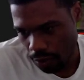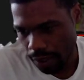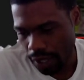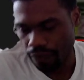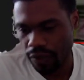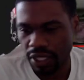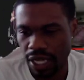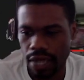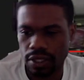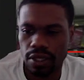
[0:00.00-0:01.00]
But
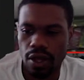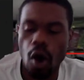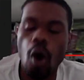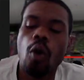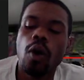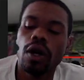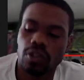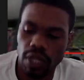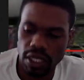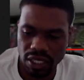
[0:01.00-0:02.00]
shout out to the whole
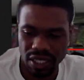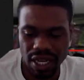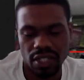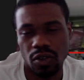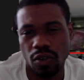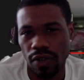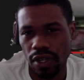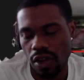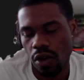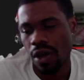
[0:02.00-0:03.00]
Hustle Nation. Nice little
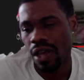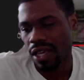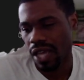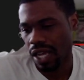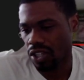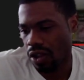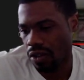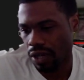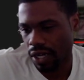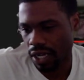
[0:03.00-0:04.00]
video. Catch
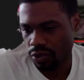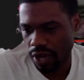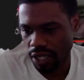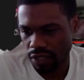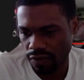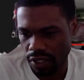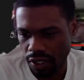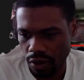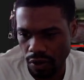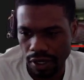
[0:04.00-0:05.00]
y'all on the next reaction
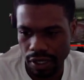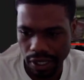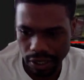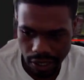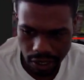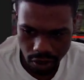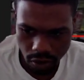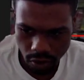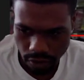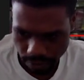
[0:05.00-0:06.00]
video. Let's get to it.